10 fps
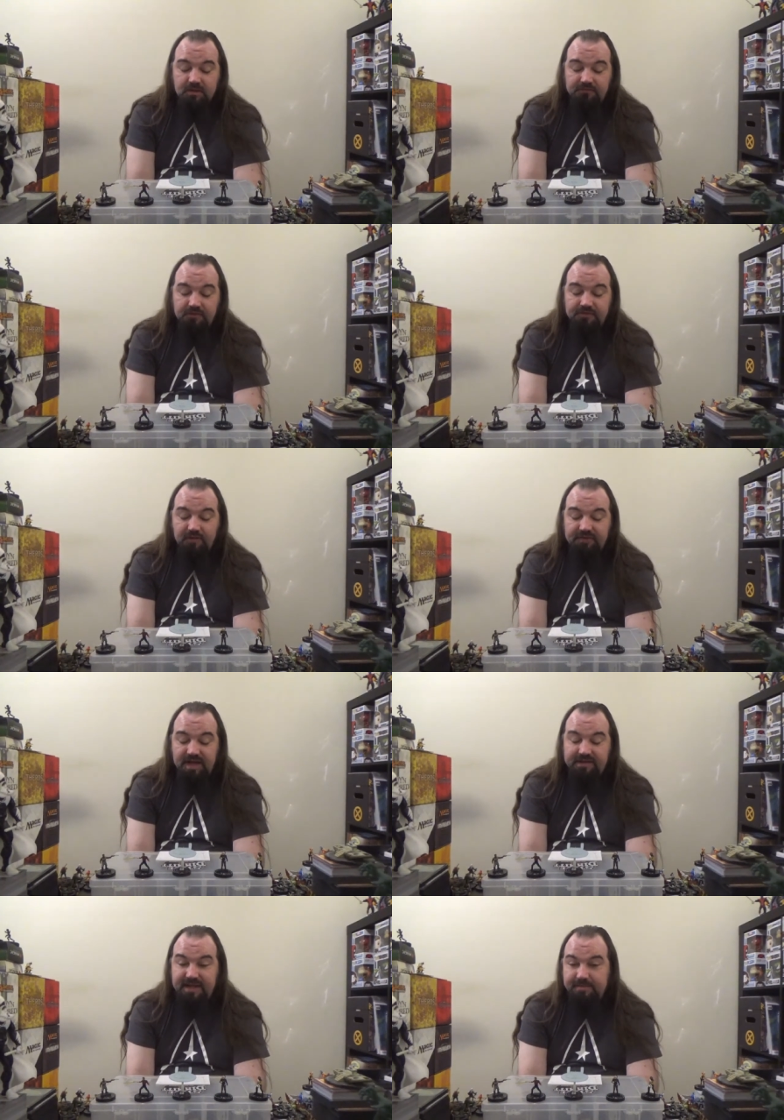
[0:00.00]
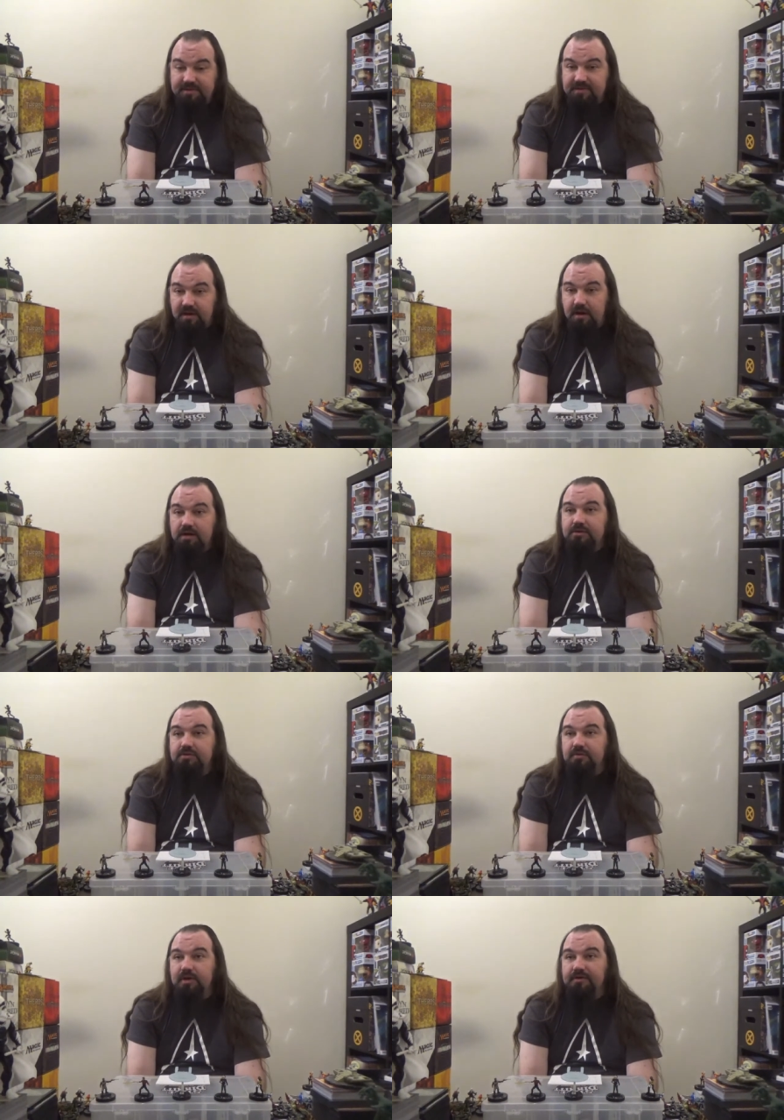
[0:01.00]
First off, we'd had Damon Togg,
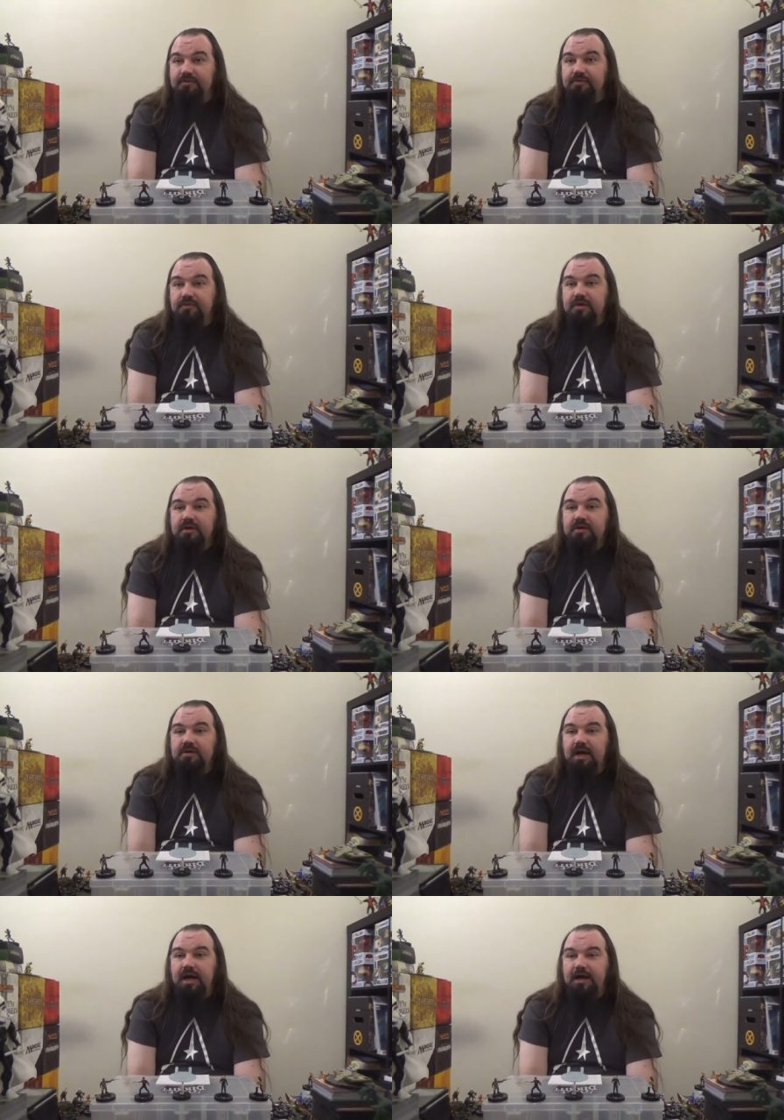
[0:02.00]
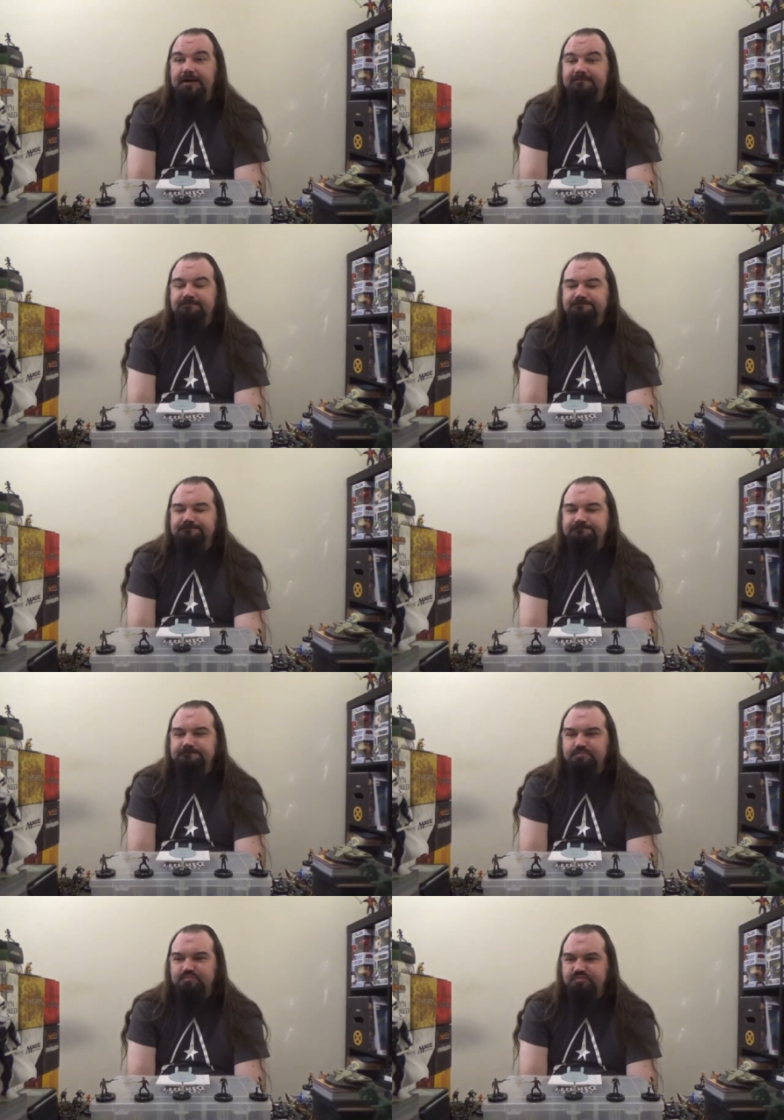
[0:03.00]
who was um,
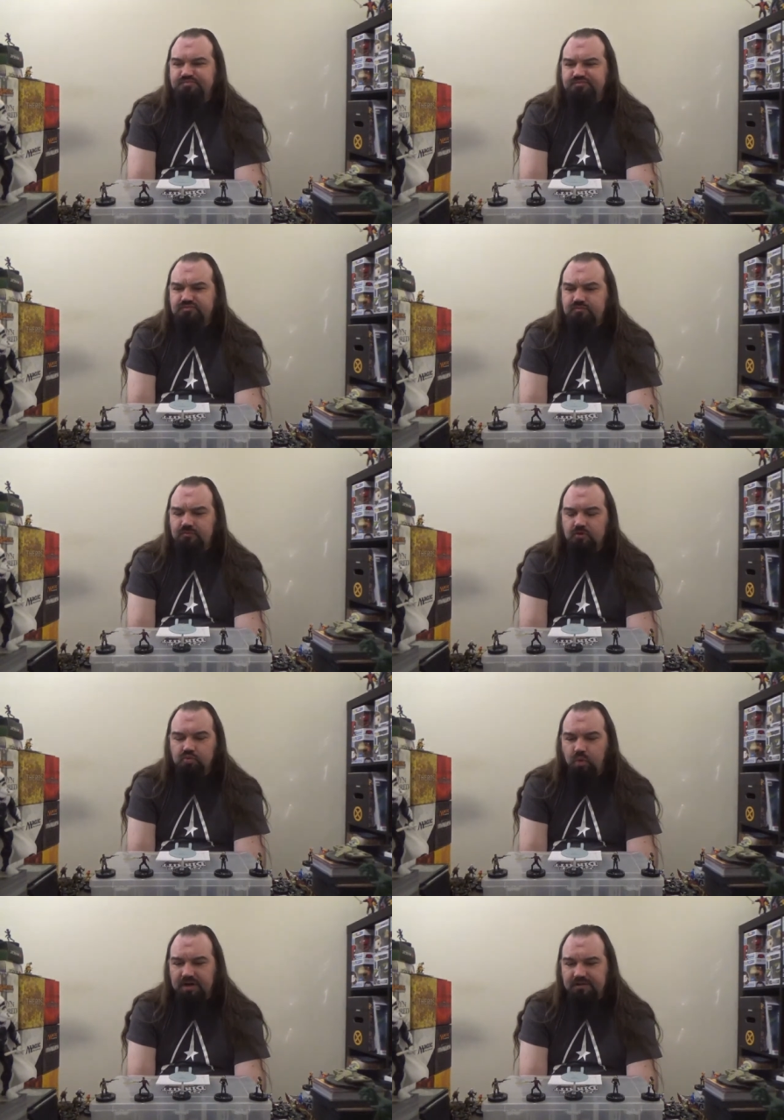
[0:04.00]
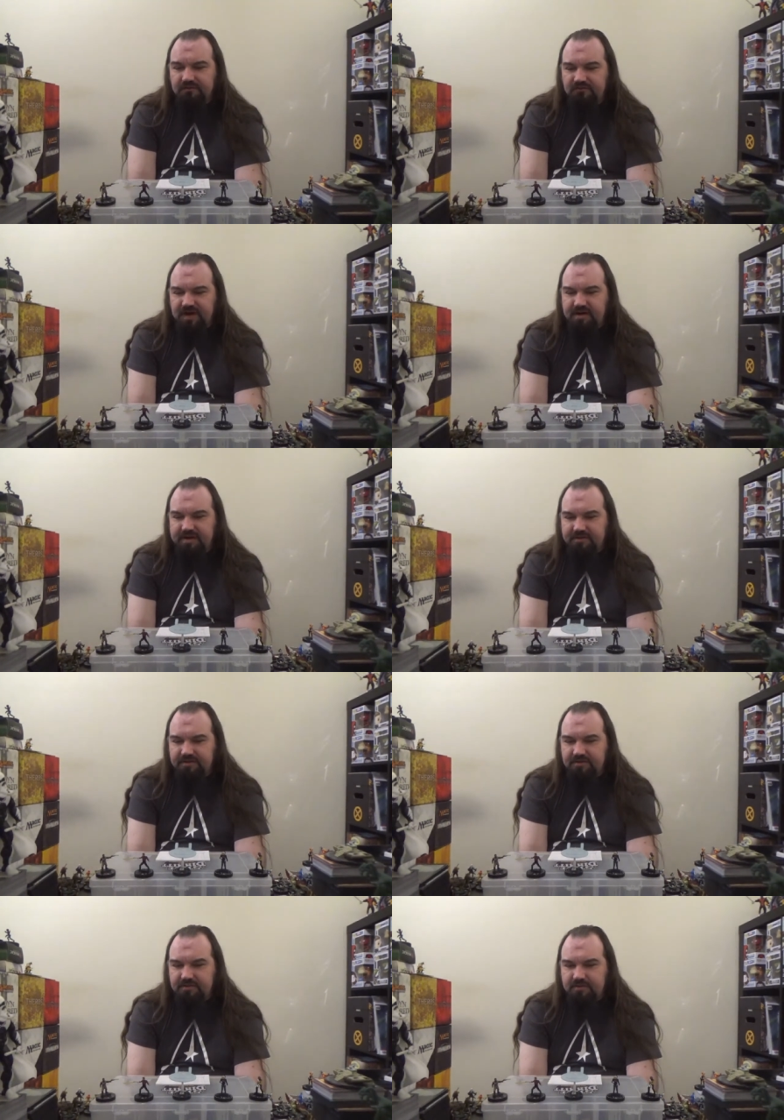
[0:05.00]
one of the
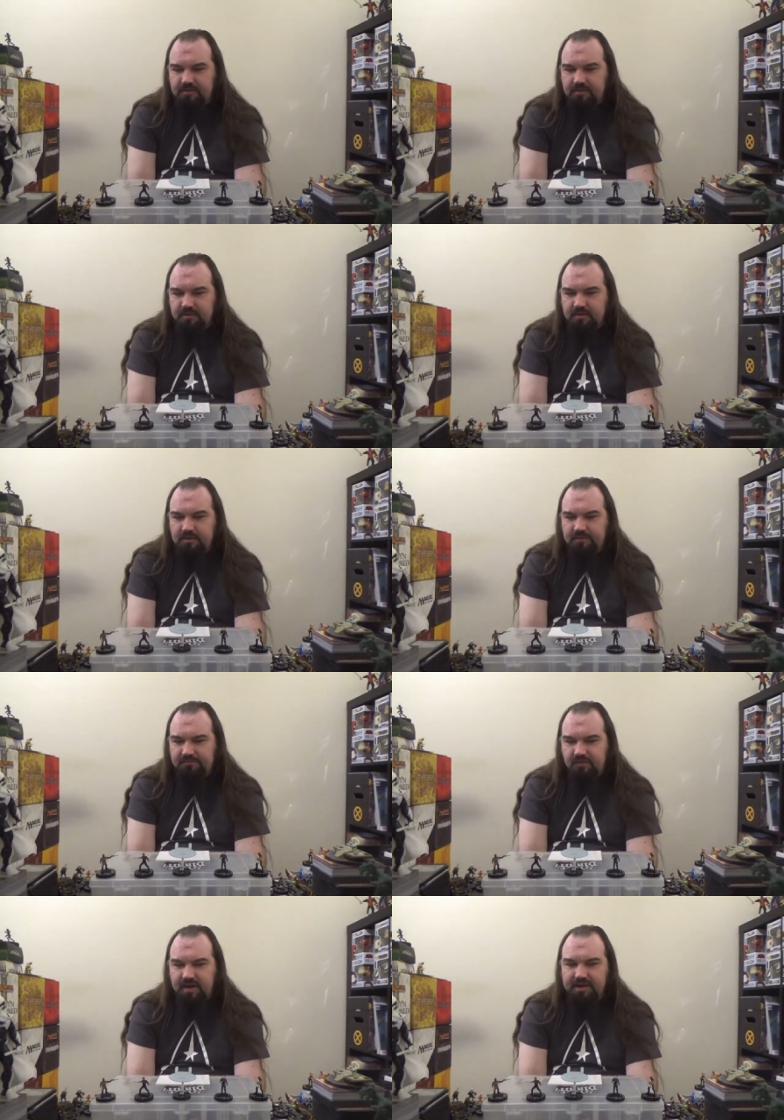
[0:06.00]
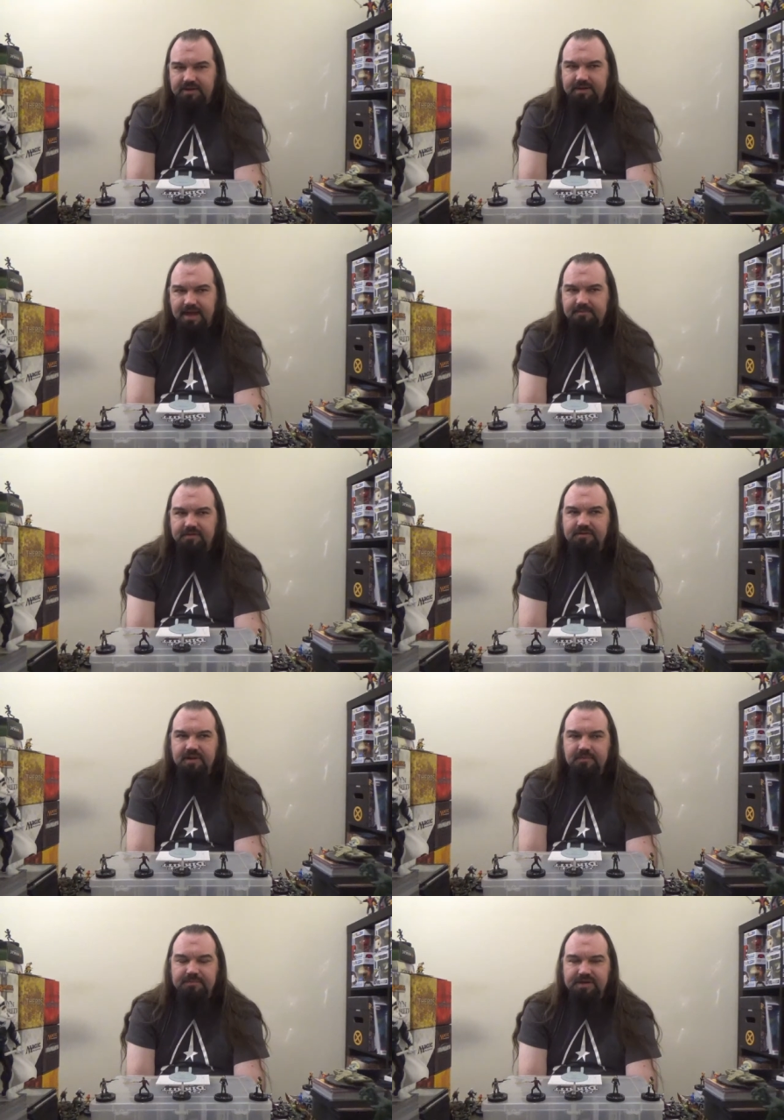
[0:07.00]
various Ferengi daemons
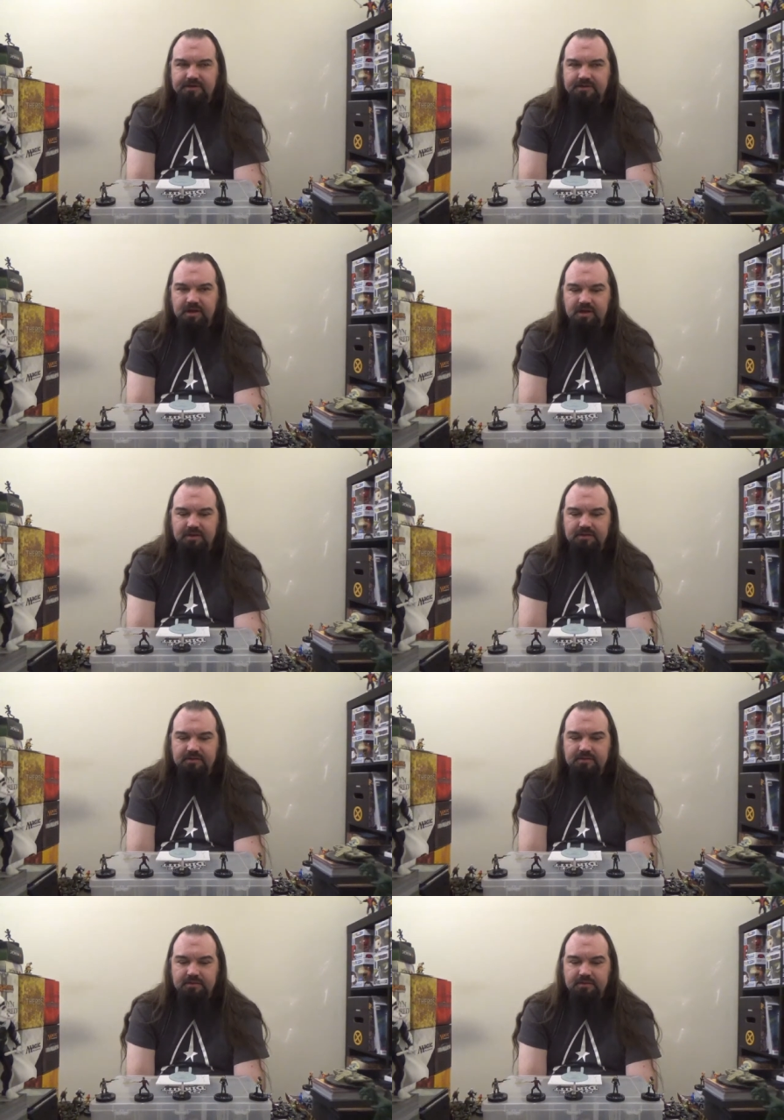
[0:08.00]
that appeared on